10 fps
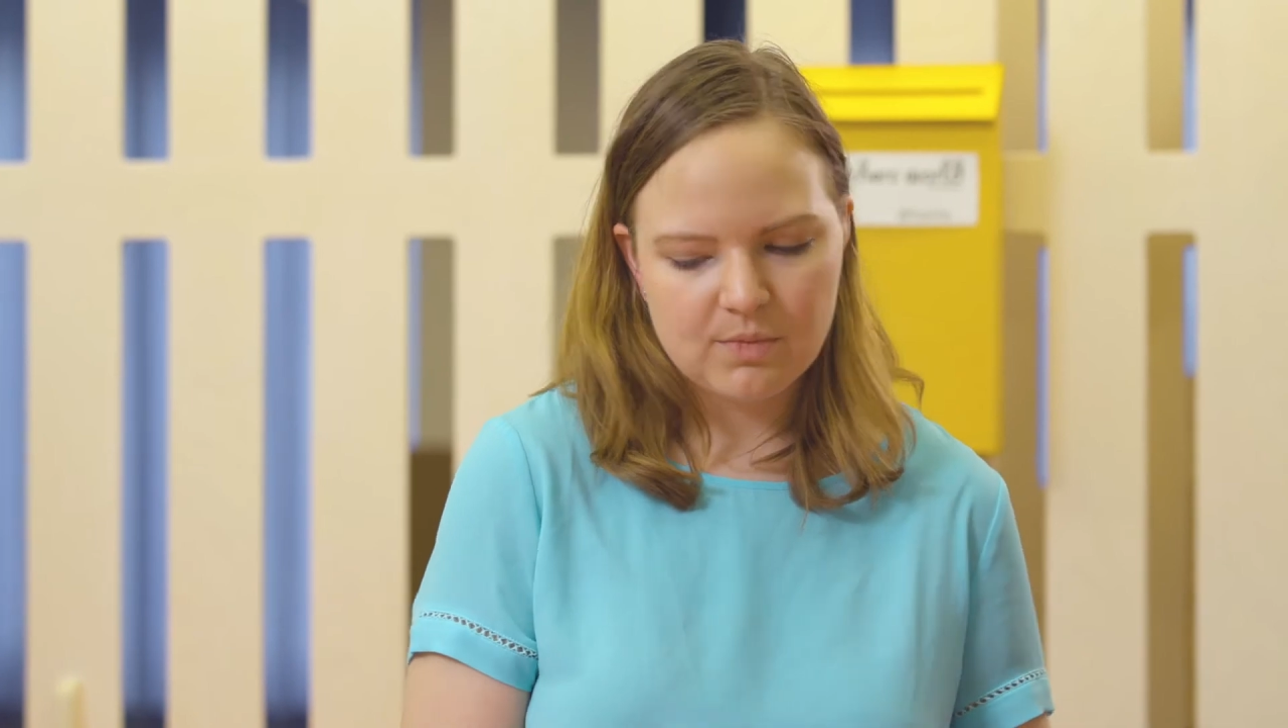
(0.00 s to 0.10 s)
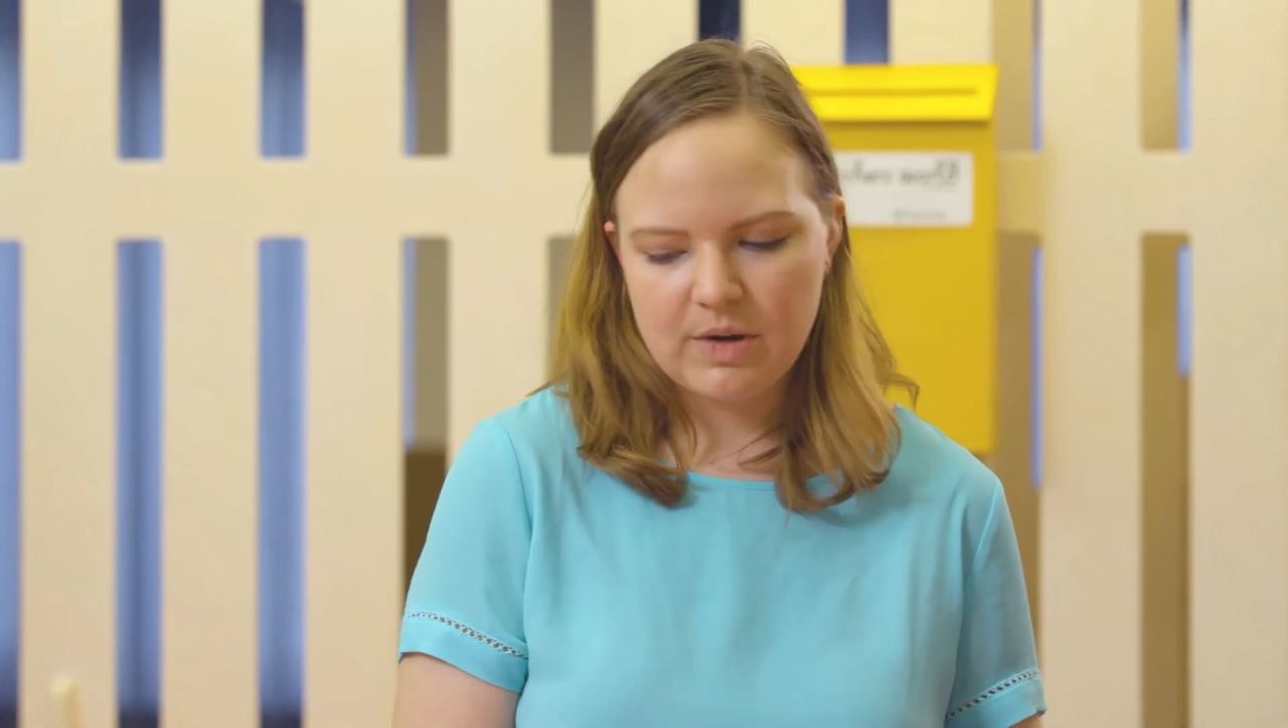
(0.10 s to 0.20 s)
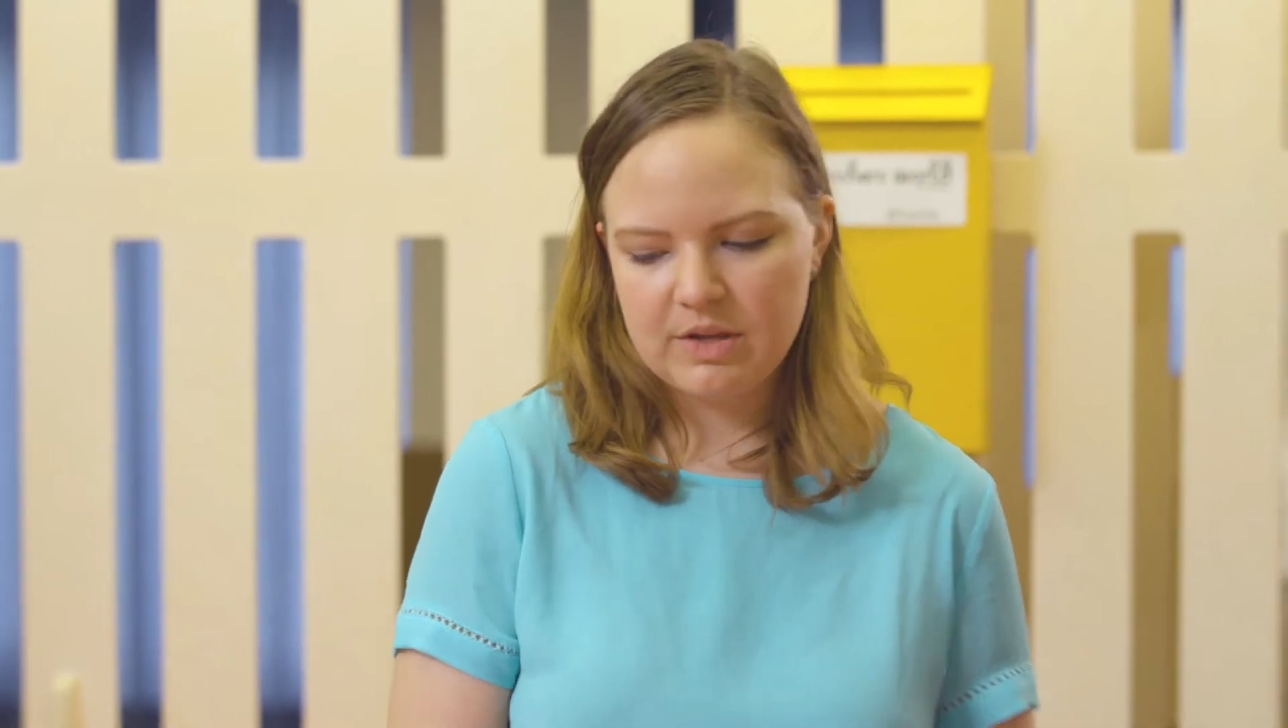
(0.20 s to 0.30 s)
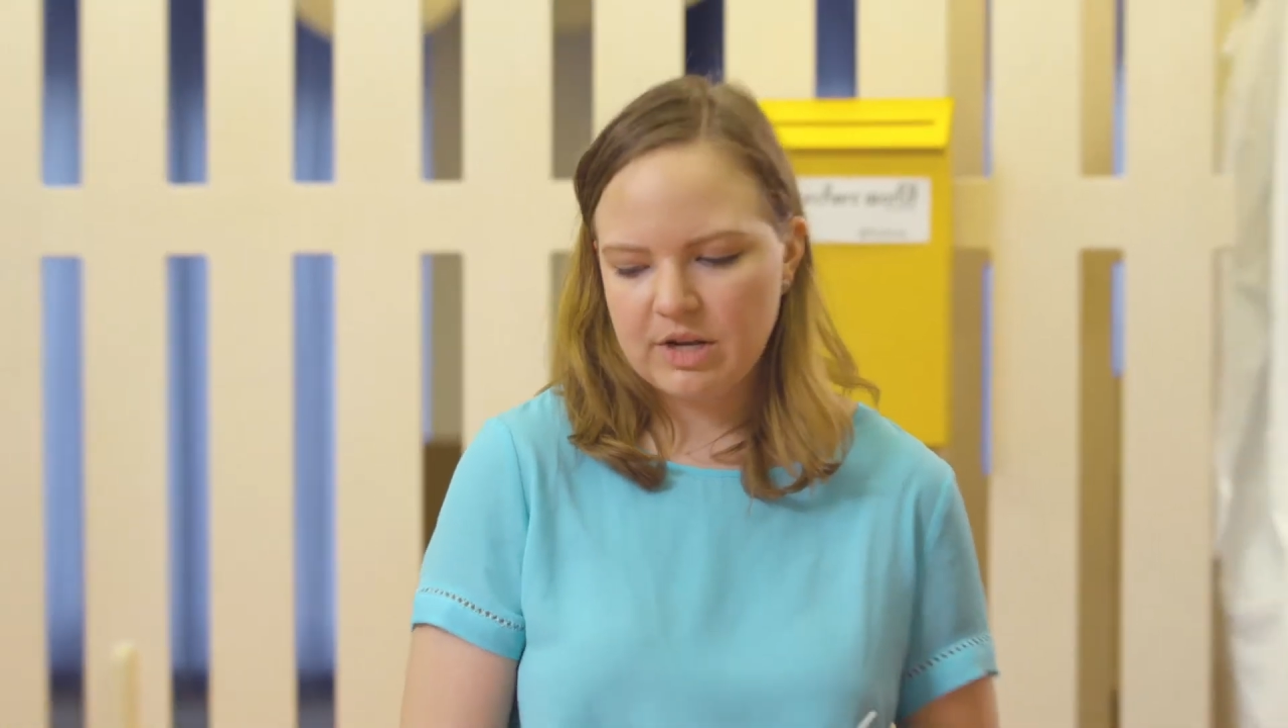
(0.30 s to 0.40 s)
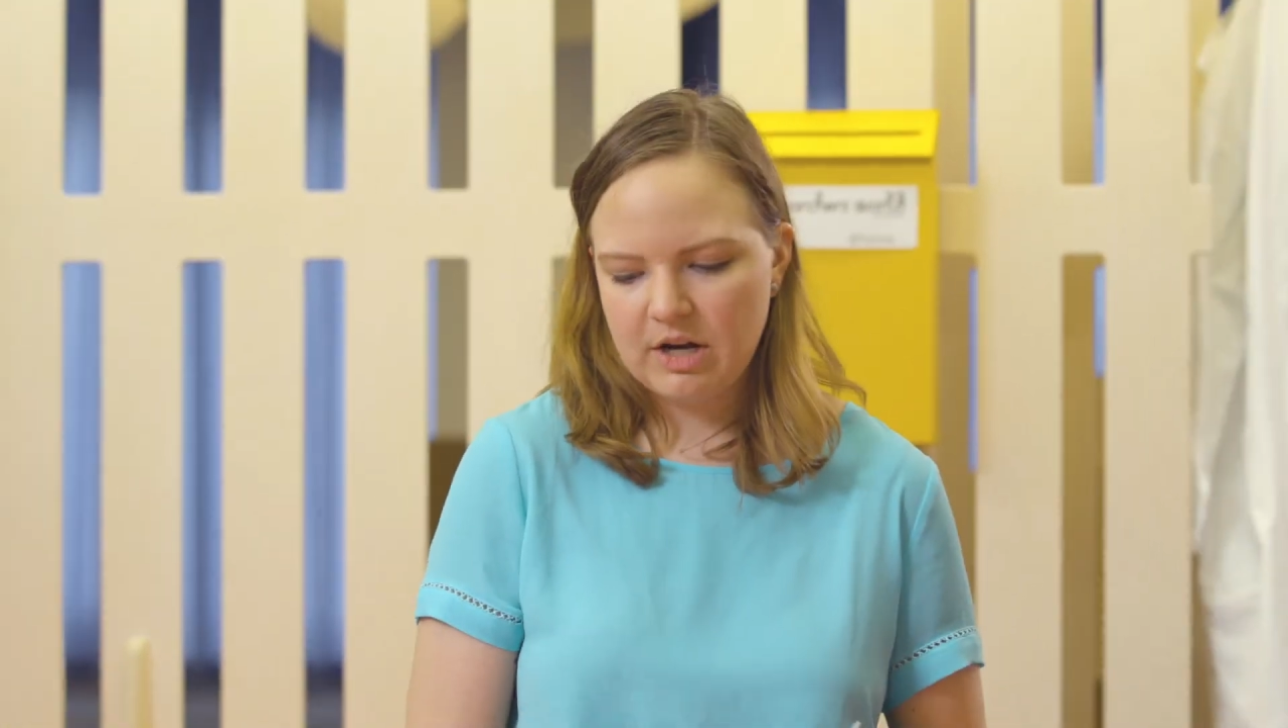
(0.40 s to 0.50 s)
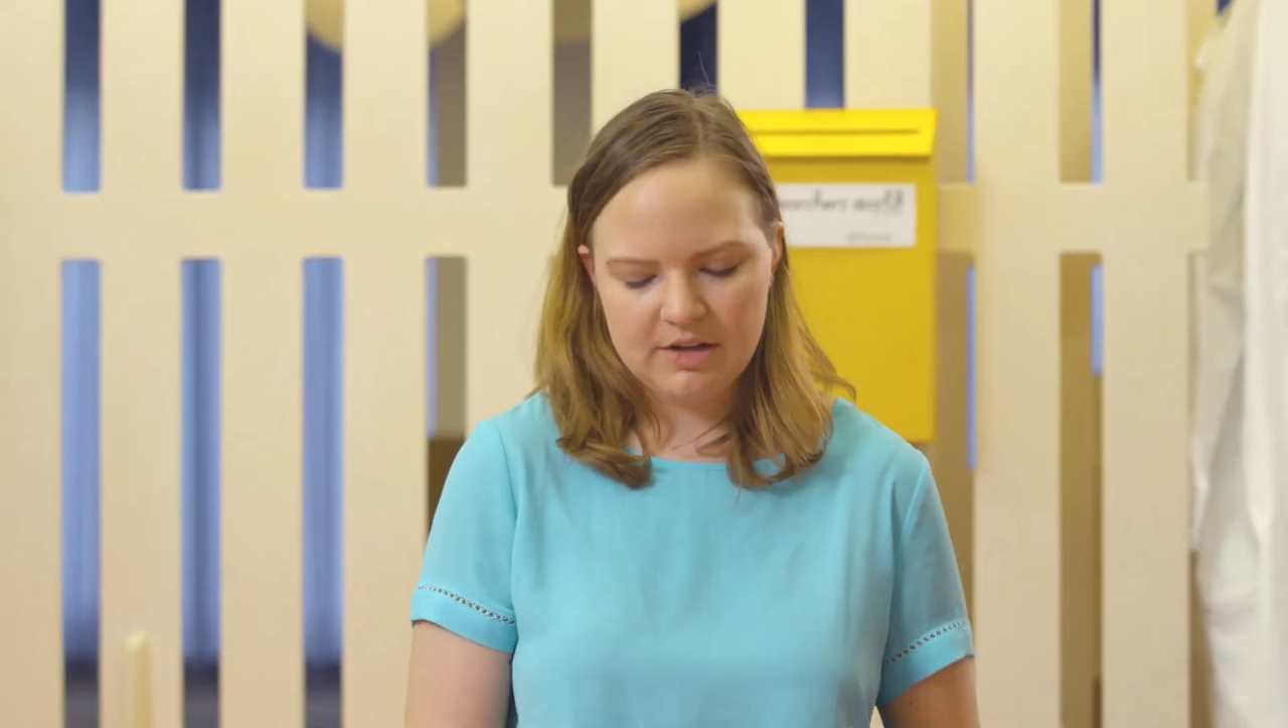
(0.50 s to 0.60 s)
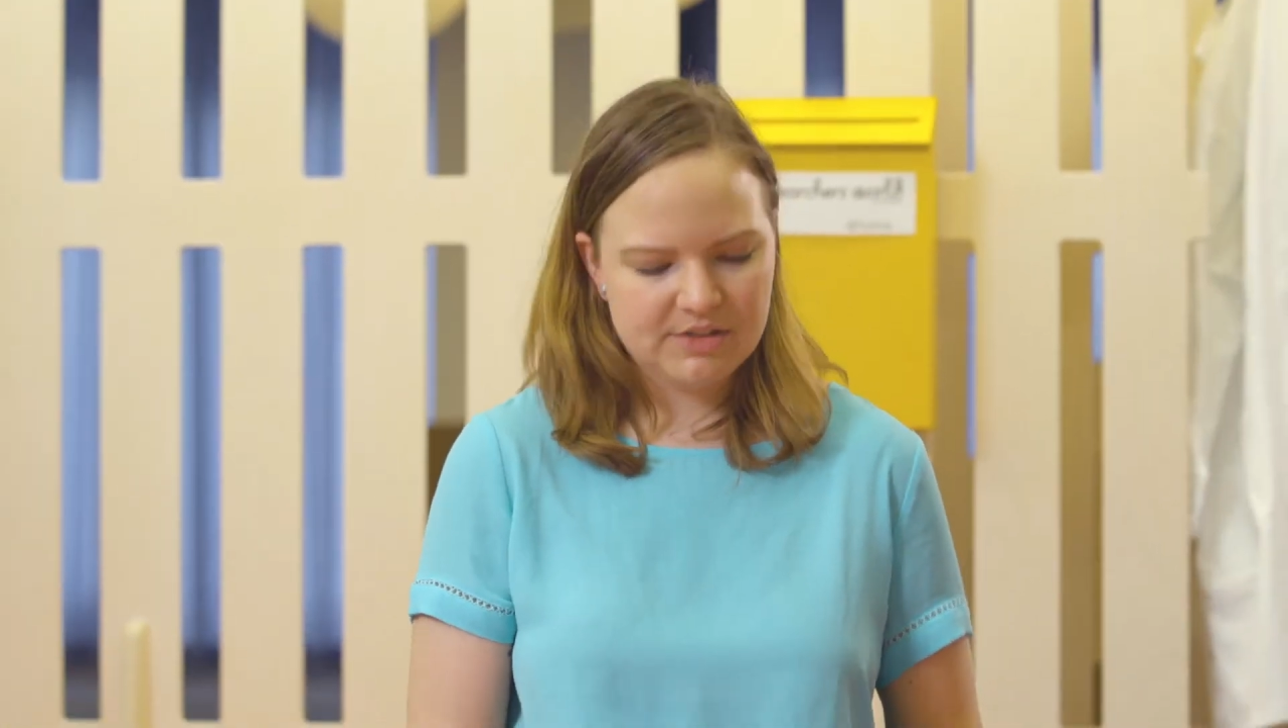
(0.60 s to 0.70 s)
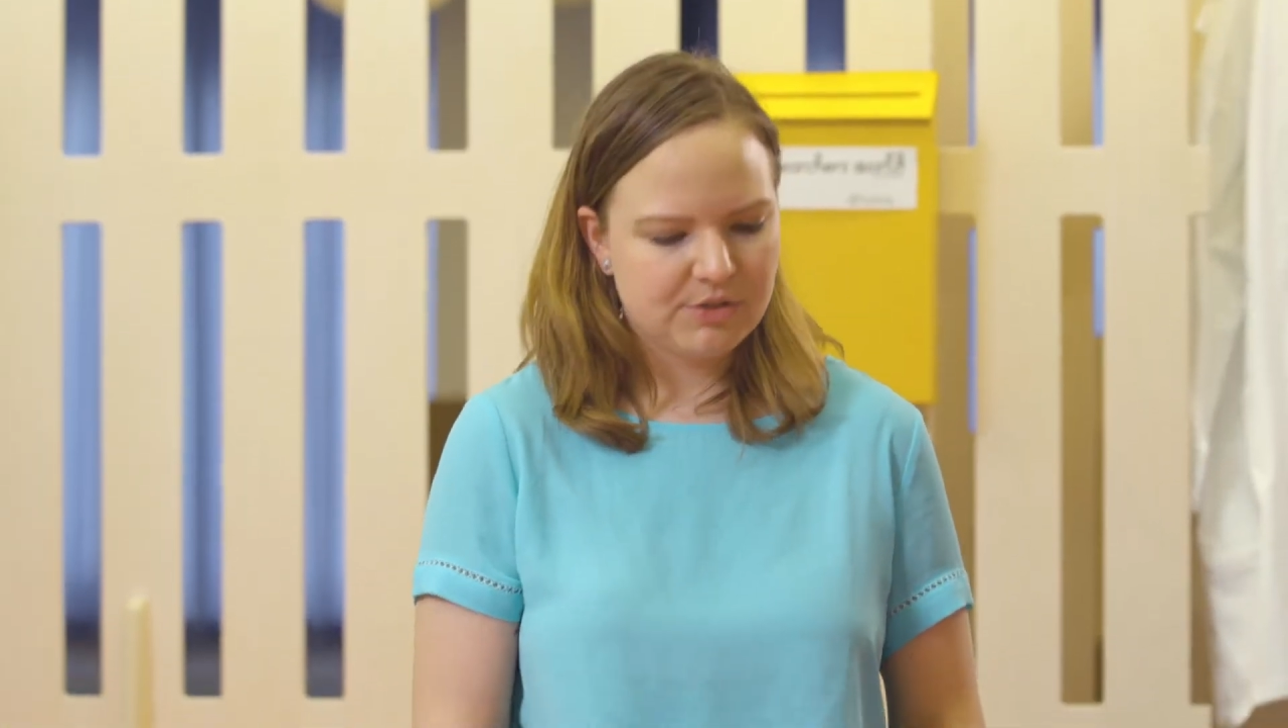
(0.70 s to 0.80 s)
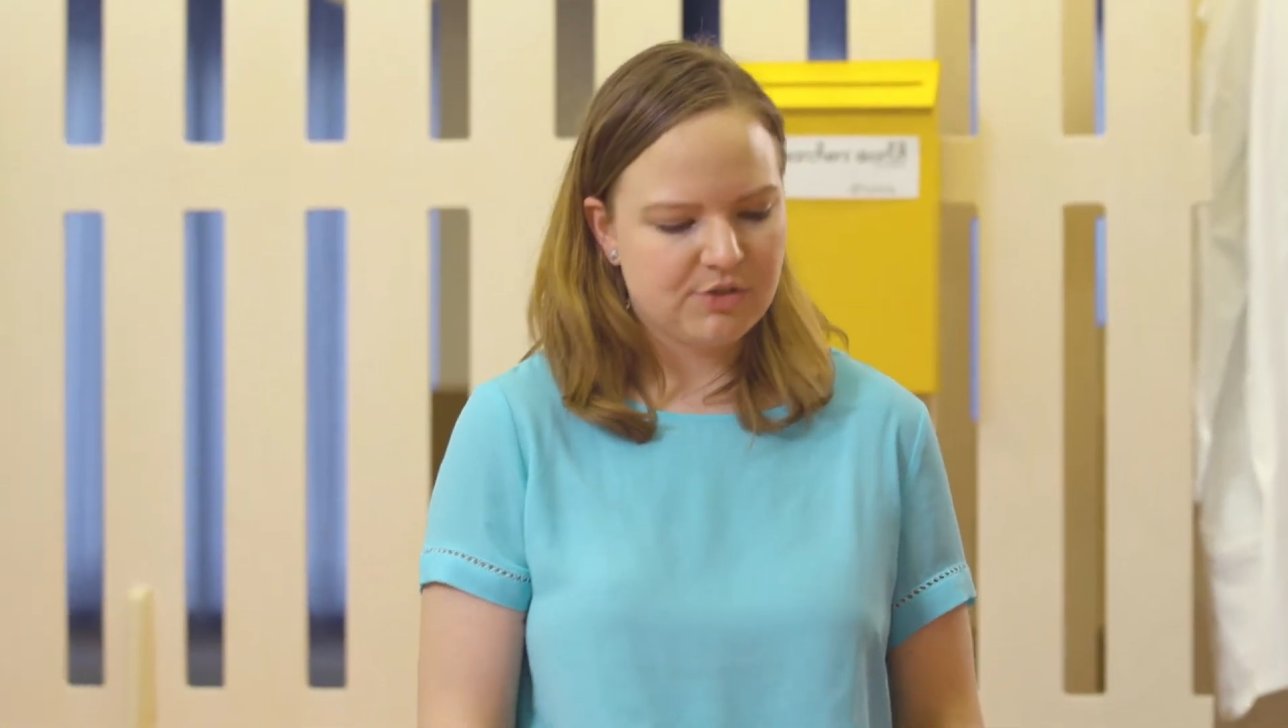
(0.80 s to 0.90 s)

what you can also